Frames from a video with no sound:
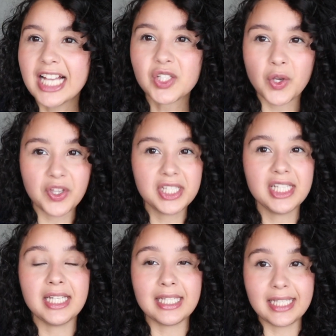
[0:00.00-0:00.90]
guys, so this
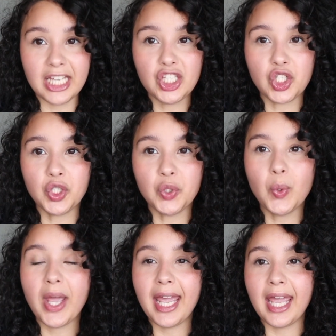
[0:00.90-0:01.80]
is day
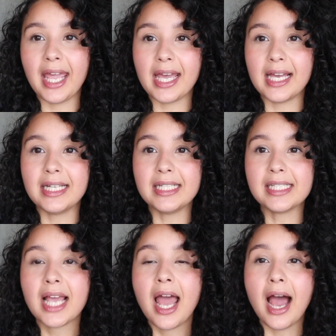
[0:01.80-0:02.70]
2,
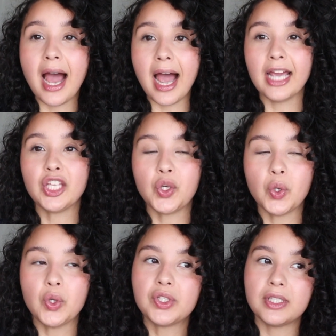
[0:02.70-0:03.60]
and I
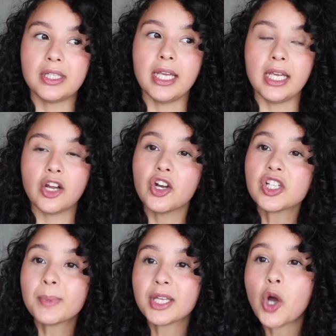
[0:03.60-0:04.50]
used the
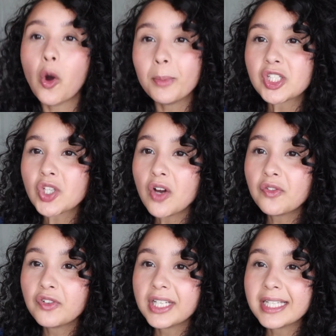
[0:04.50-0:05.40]
Curlsmith Hold Me
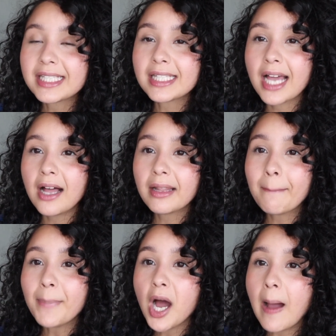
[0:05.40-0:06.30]
Softly
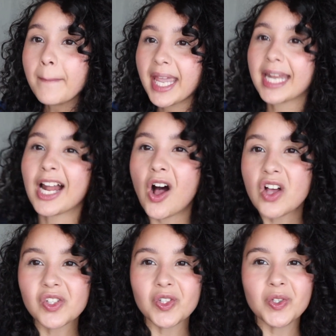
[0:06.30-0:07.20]
Styling Balm, and I
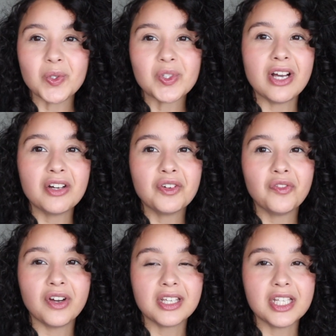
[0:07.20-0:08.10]
also used
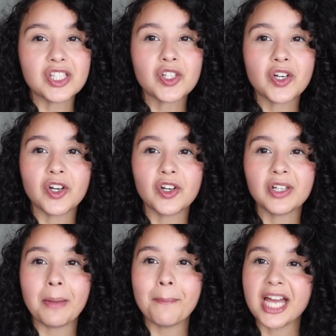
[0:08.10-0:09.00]
Uncle Funky's
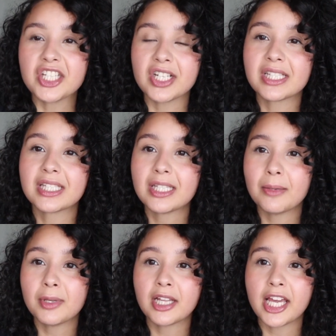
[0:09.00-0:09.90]
Curly Magic
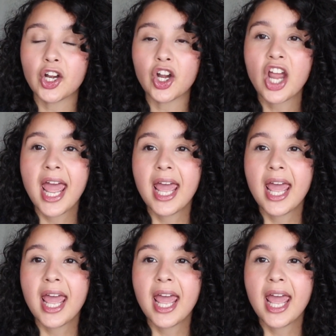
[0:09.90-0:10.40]
Stimulator,